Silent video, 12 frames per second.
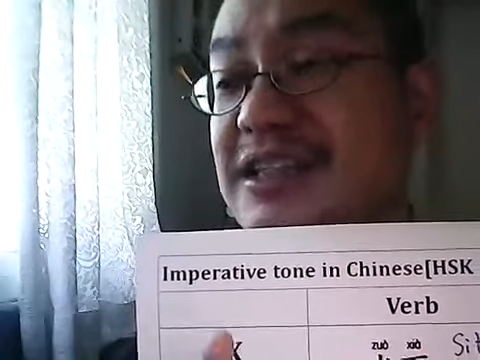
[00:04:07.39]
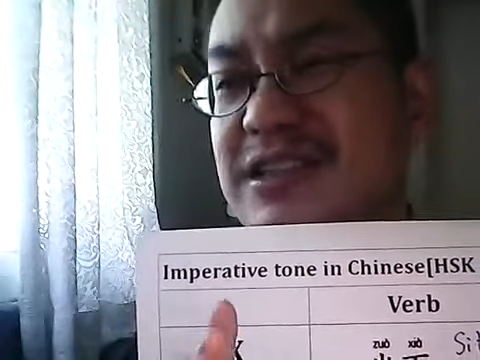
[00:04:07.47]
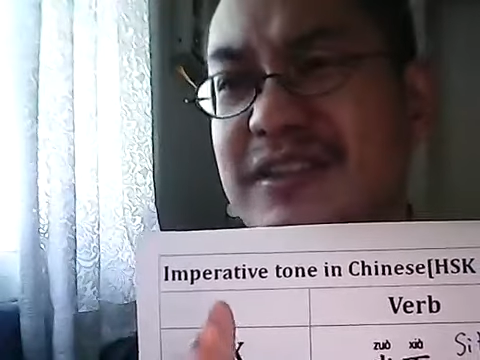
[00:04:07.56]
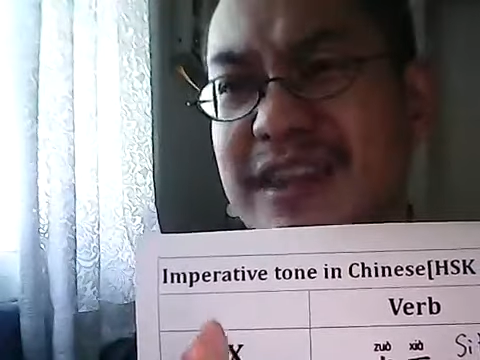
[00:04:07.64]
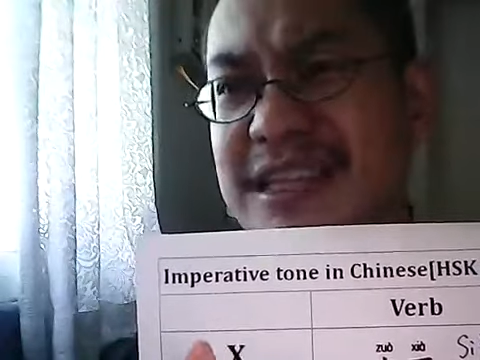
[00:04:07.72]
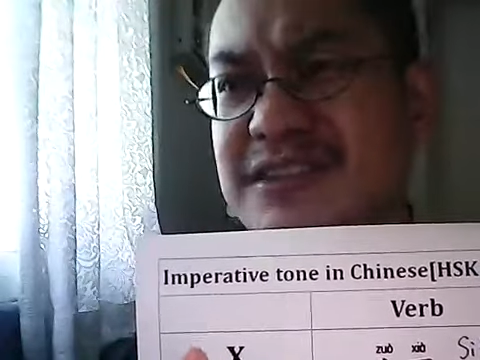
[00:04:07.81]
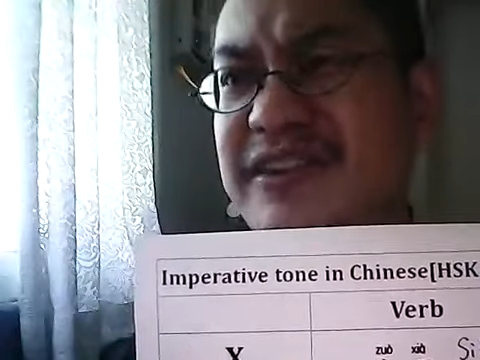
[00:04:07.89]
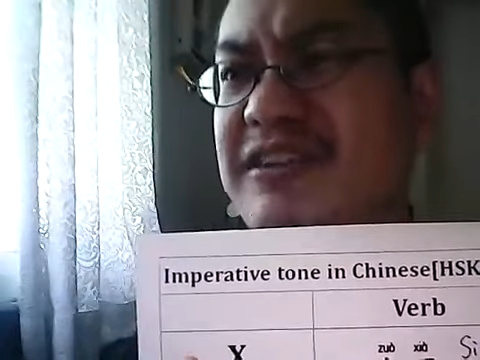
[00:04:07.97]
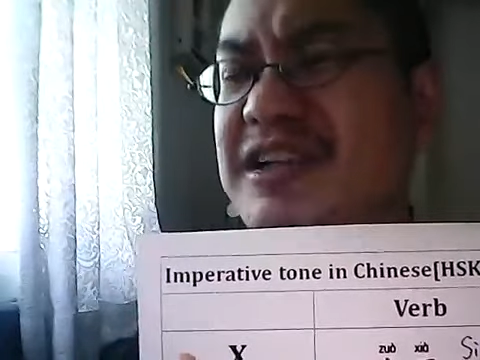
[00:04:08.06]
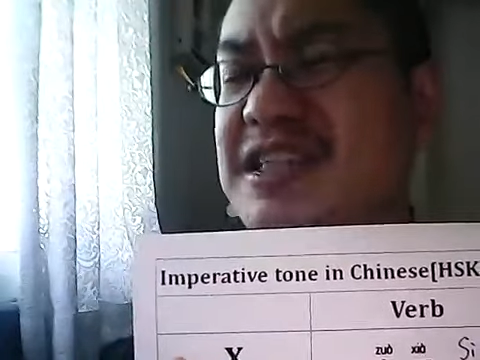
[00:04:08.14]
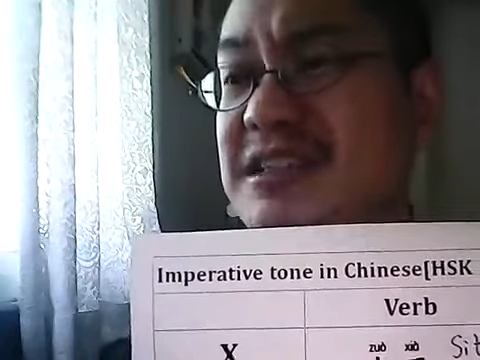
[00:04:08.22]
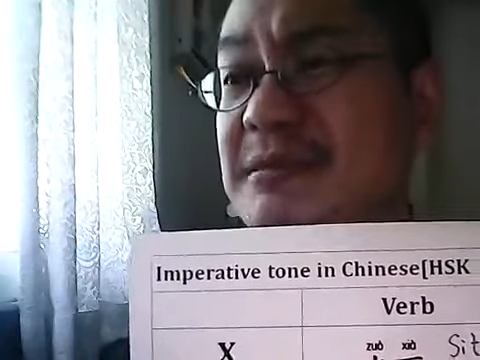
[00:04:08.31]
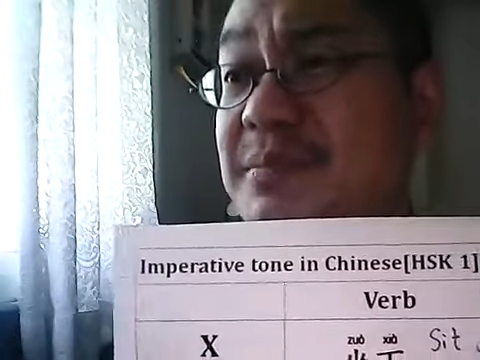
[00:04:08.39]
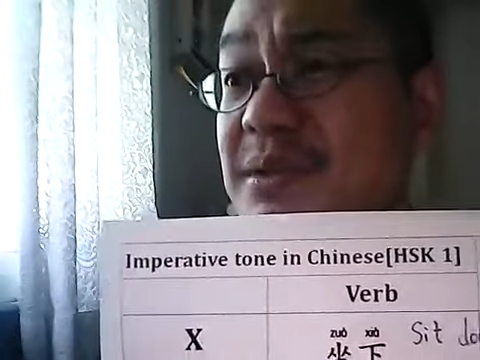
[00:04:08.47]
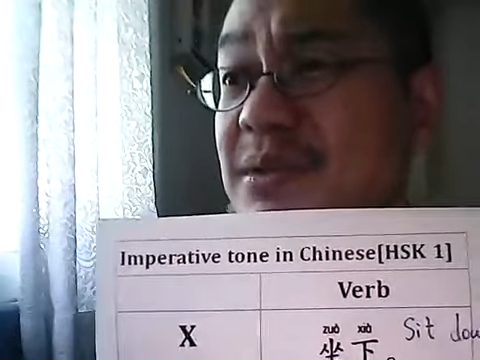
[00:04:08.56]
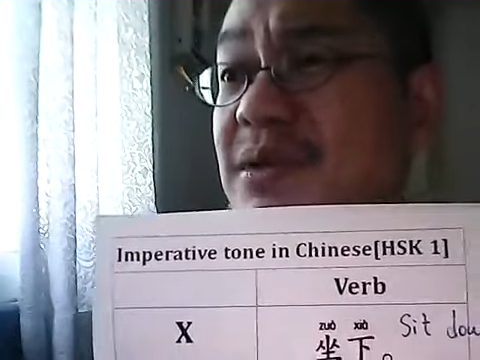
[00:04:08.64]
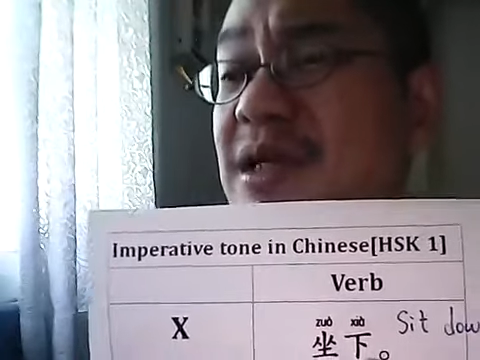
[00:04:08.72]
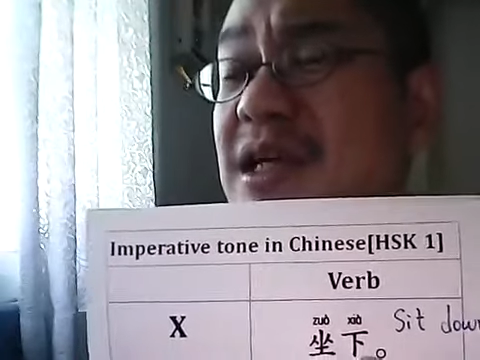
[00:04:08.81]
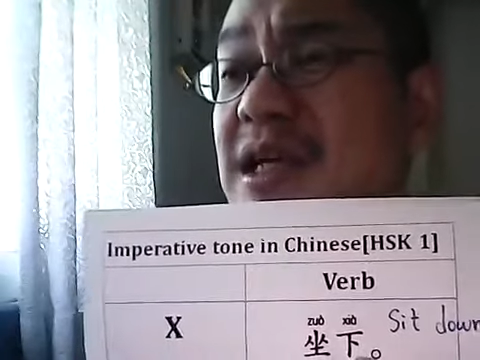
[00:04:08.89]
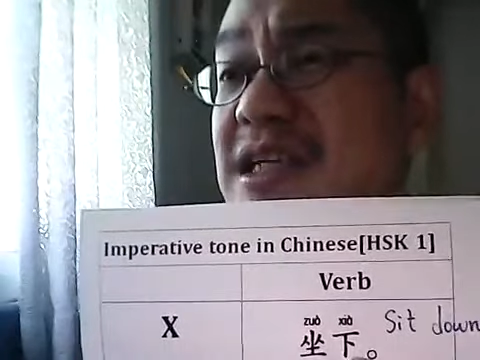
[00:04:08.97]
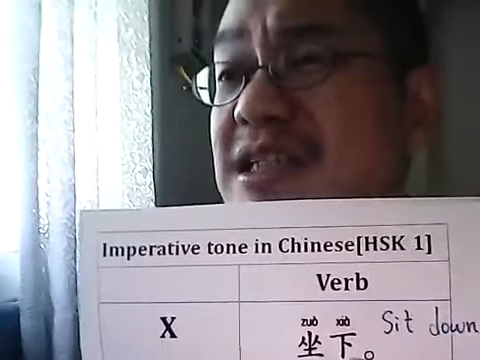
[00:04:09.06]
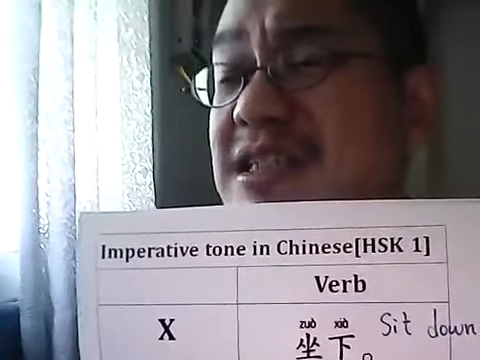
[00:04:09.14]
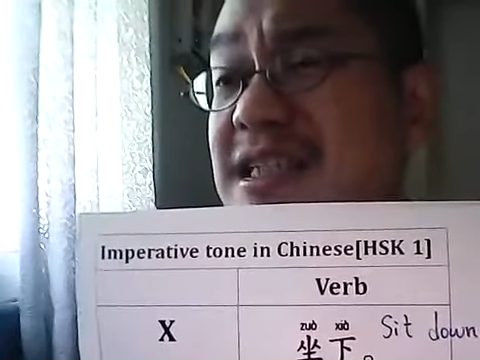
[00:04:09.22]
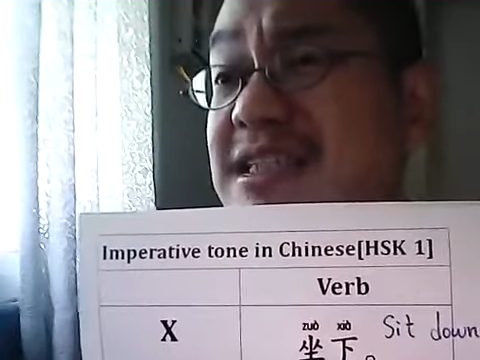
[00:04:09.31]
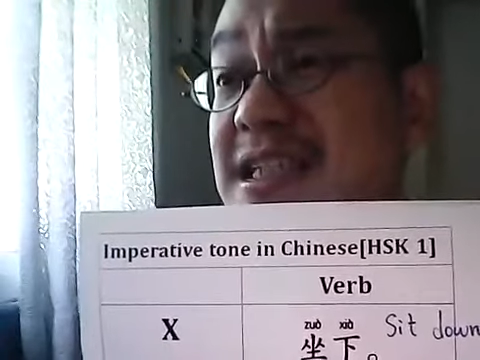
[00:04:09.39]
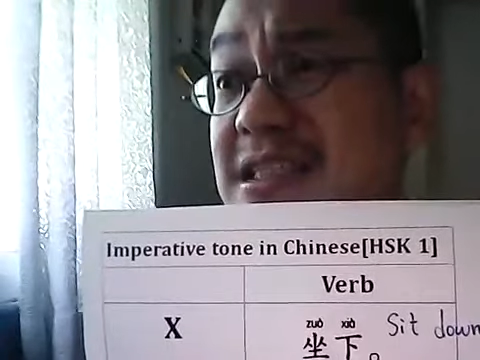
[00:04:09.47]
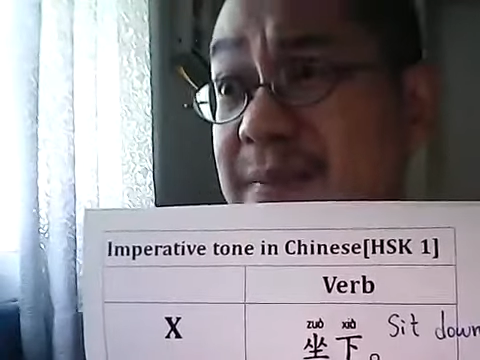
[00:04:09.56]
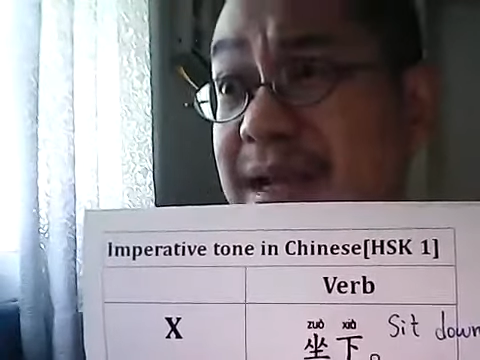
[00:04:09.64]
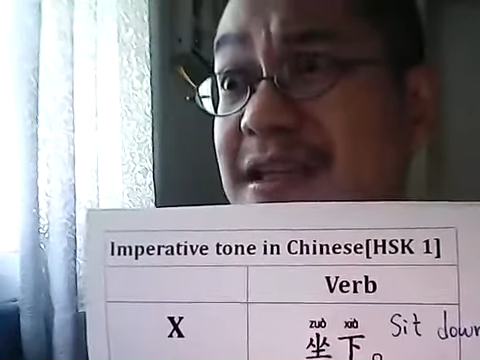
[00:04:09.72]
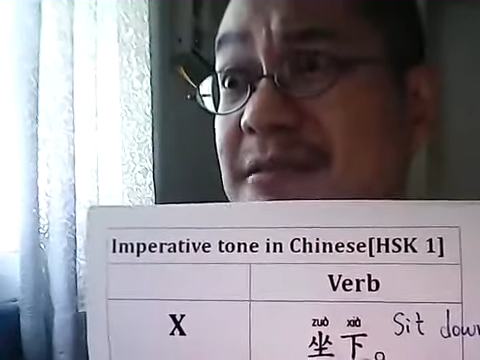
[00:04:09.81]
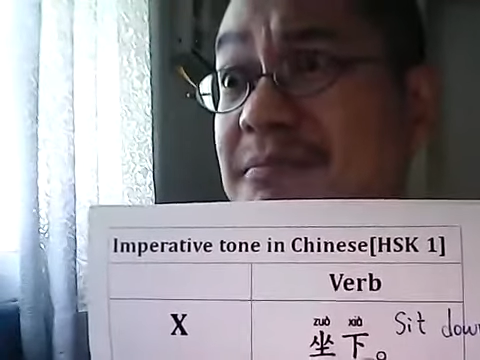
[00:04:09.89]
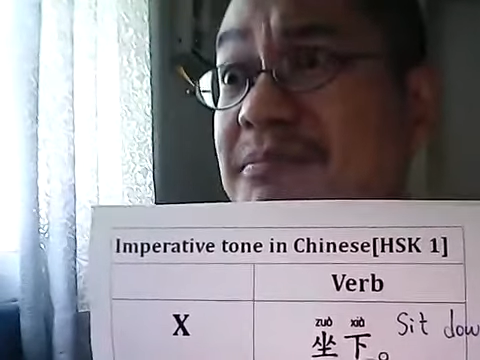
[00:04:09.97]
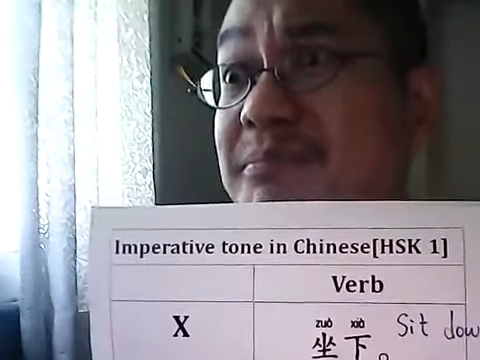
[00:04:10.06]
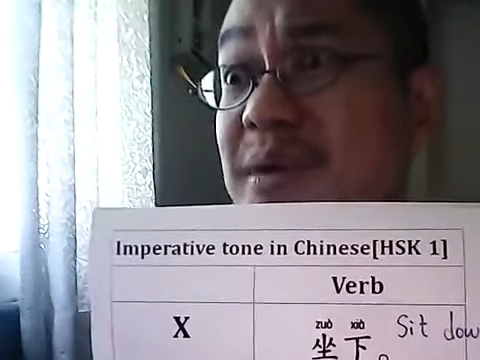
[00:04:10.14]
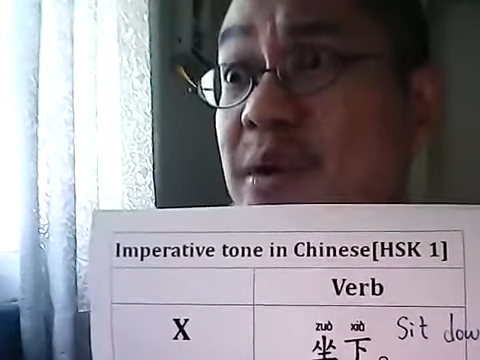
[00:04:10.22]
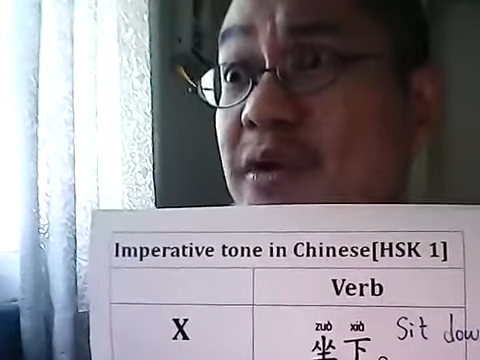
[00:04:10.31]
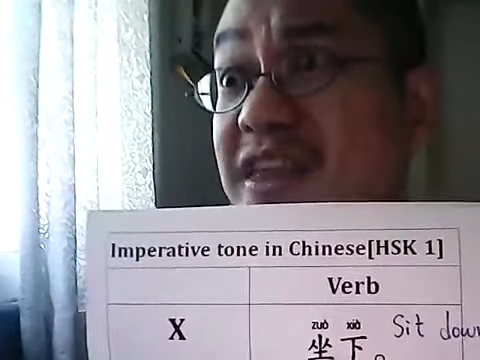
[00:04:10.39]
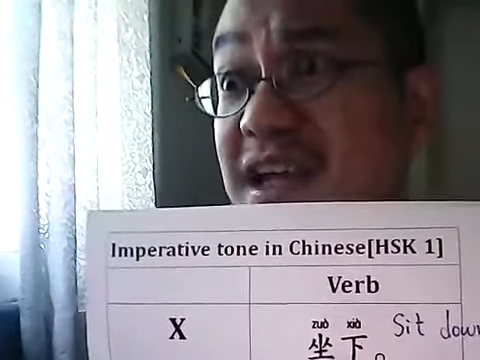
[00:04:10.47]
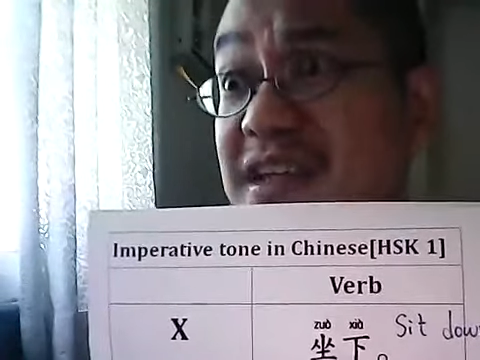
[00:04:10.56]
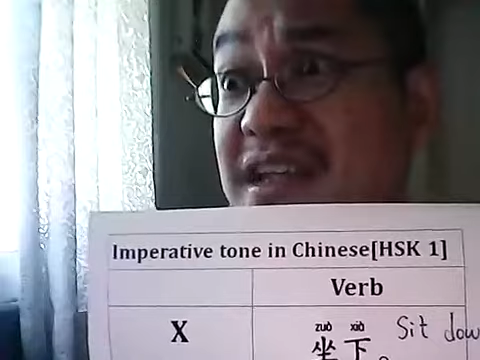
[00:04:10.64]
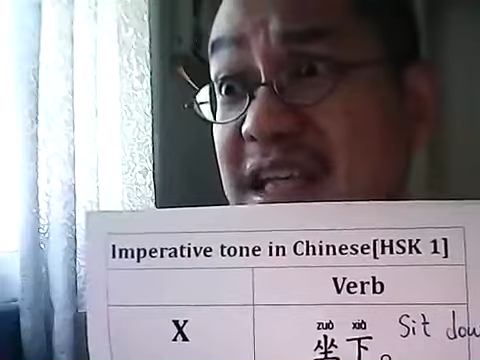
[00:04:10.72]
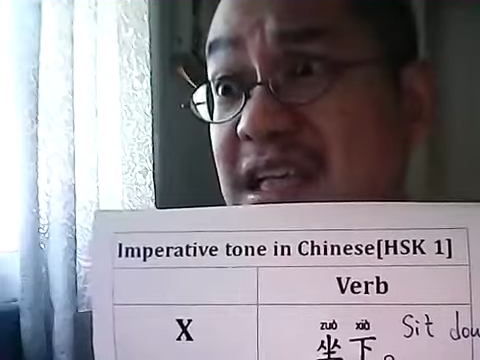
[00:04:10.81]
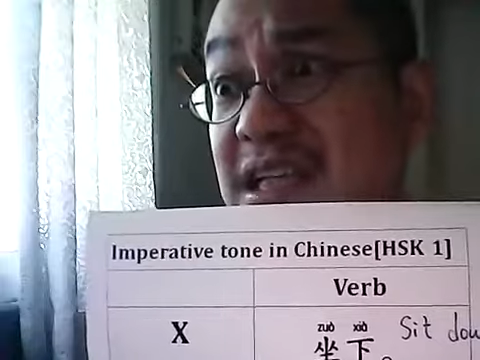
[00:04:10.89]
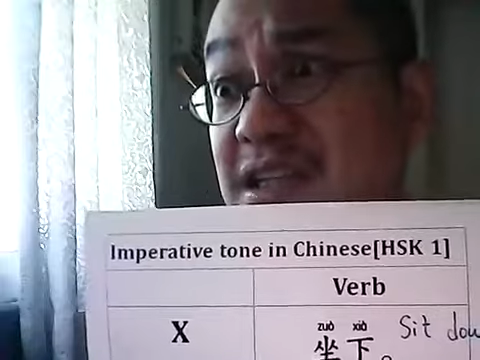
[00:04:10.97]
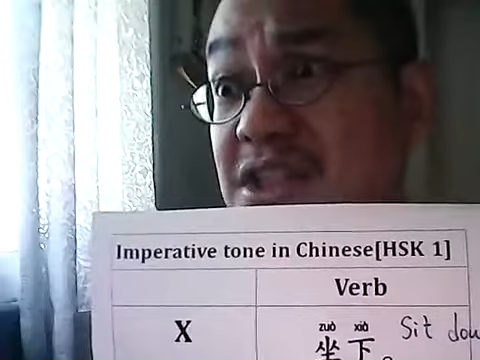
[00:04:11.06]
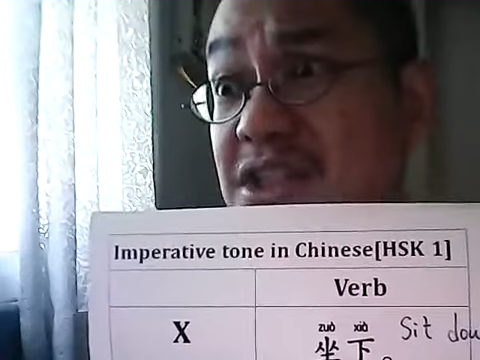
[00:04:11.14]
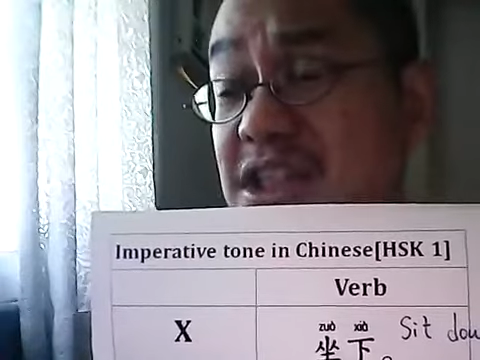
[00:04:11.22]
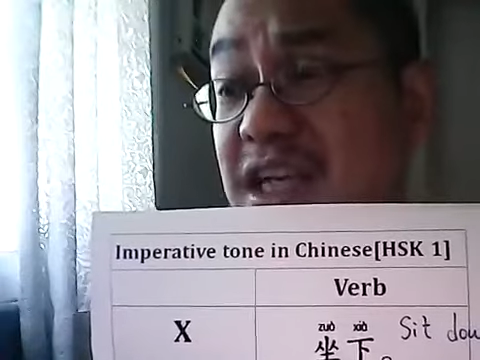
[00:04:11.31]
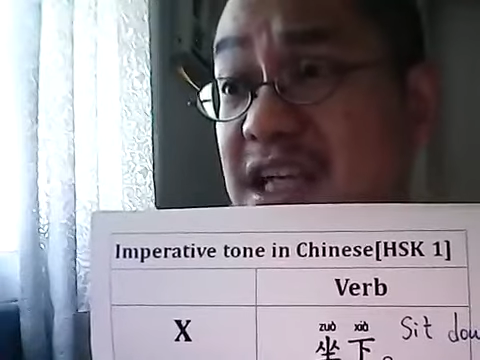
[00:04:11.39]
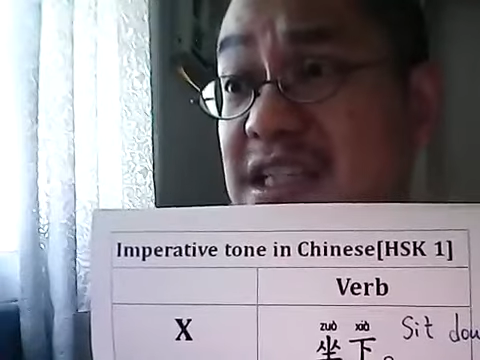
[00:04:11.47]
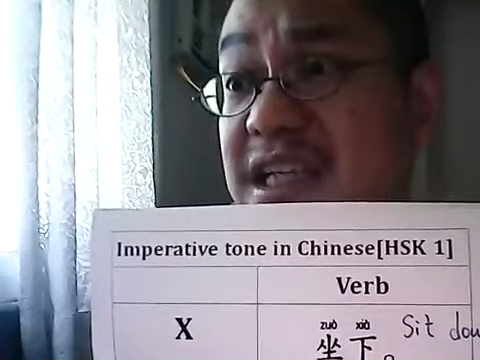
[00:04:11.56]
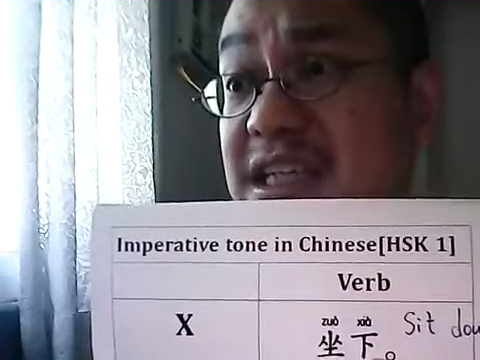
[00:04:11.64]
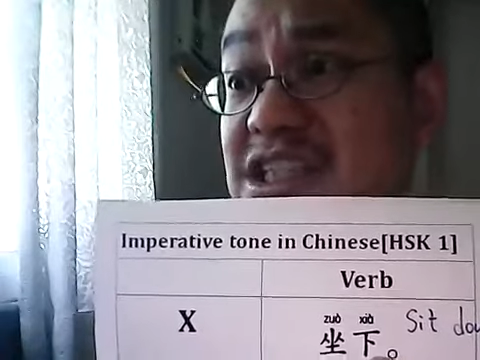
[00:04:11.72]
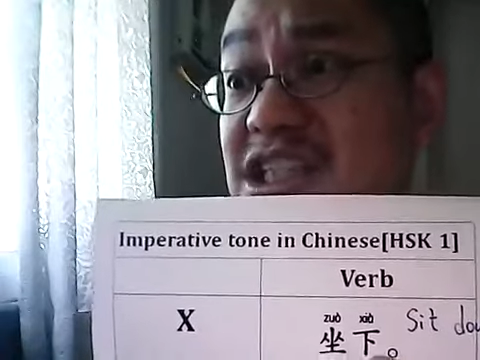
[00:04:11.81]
So that's very simple sentence pattern, both in English and in